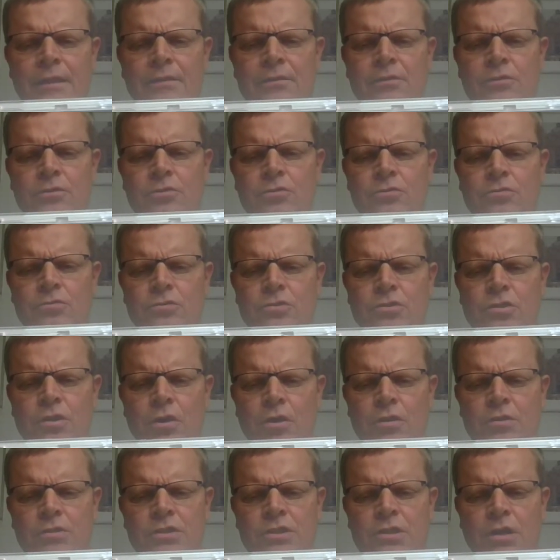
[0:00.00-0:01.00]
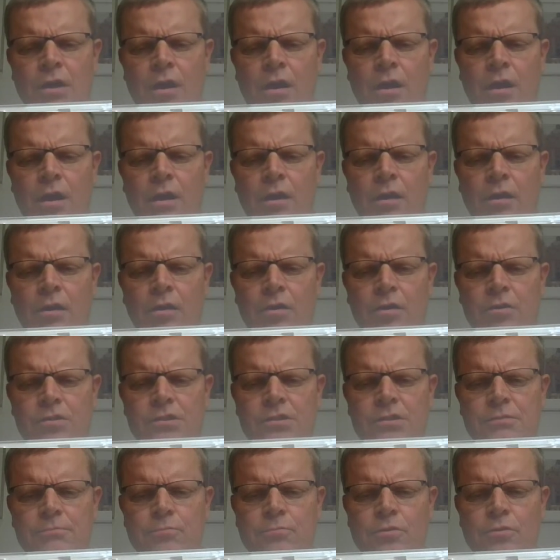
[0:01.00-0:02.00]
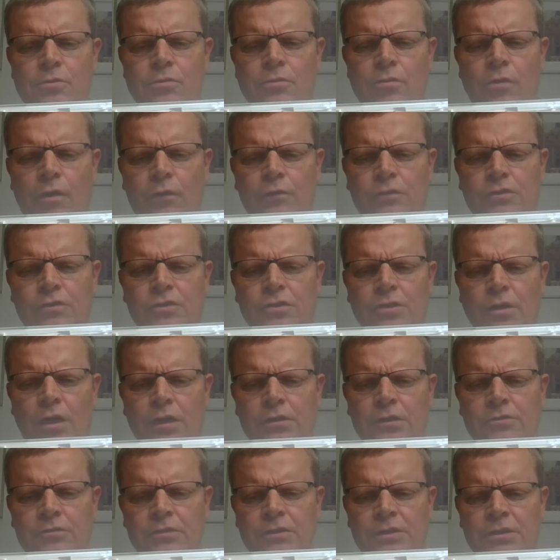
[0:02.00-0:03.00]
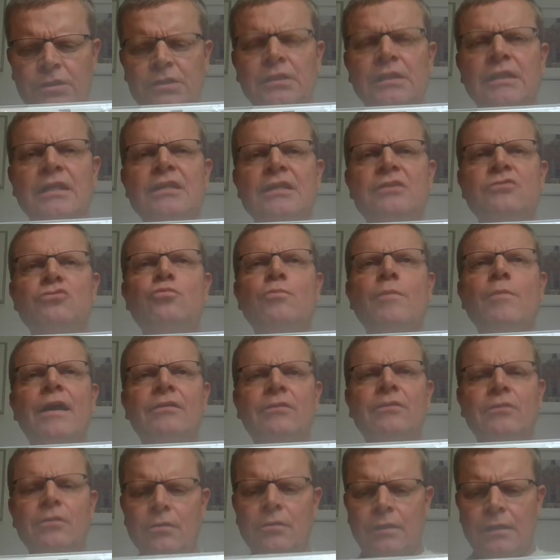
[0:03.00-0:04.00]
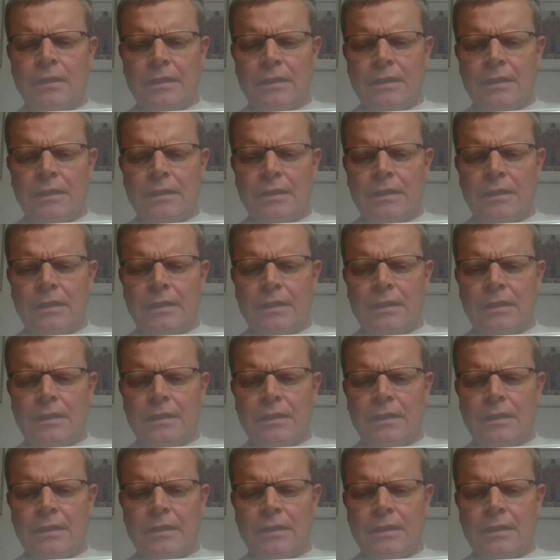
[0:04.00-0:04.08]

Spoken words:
The good songs are Lost Blue or Charters, instrumental,